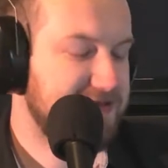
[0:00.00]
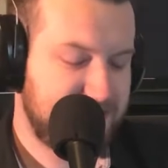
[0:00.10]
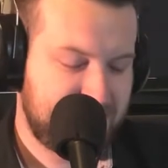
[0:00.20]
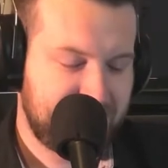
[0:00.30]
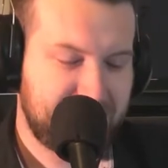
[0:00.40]

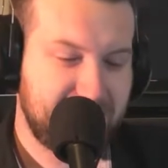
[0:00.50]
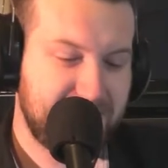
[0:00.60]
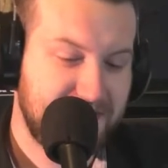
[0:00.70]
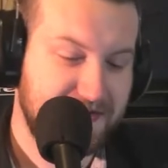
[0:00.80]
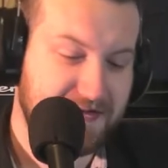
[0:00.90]

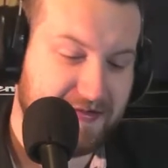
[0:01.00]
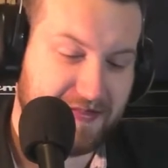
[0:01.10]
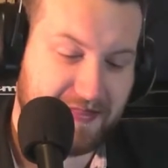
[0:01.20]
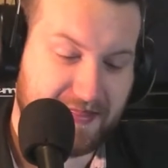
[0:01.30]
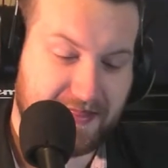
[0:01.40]

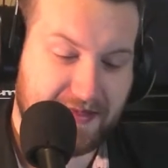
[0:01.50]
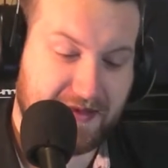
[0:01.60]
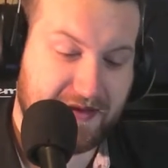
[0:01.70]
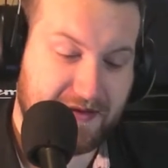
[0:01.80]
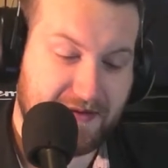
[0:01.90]

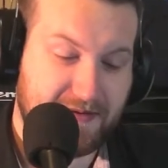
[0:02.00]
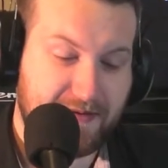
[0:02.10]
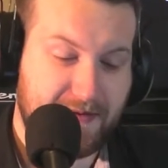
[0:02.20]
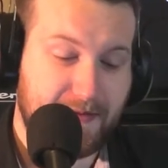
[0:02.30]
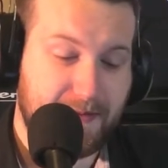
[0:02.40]

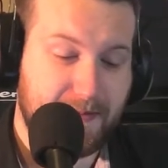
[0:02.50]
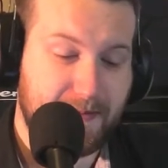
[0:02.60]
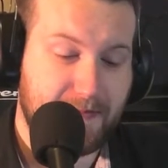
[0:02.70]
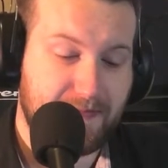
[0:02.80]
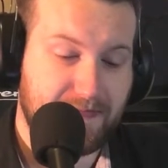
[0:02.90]

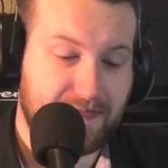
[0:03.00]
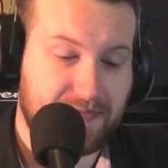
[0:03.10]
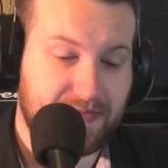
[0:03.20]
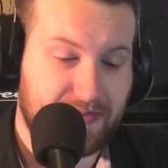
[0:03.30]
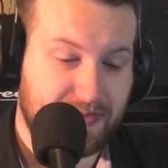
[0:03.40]

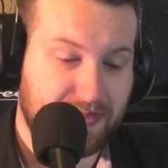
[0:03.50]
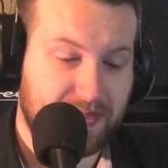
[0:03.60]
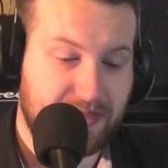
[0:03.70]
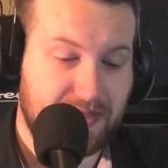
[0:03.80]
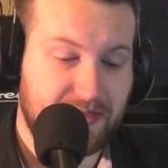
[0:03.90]

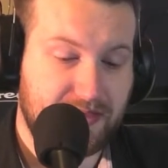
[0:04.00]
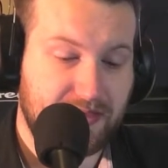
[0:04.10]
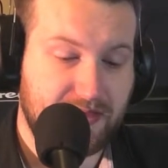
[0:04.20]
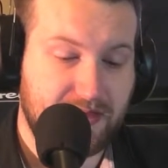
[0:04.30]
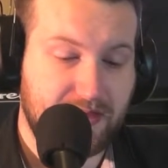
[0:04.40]

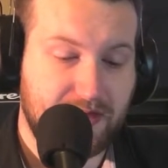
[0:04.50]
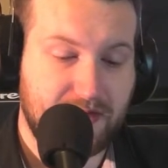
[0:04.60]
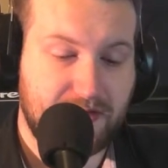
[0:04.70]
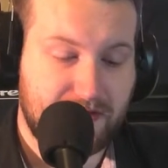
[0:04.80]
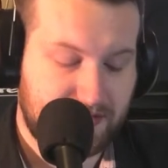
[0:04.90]

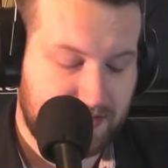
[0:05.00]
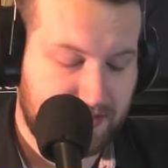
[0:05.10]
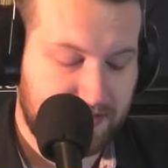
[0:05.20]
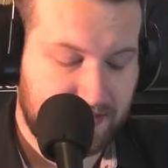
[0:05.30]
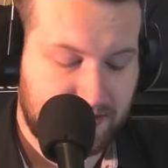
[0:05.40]

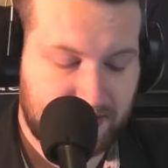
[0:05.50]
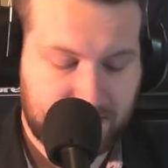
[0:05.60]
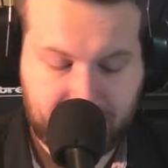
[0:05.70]
The person shown says nothing.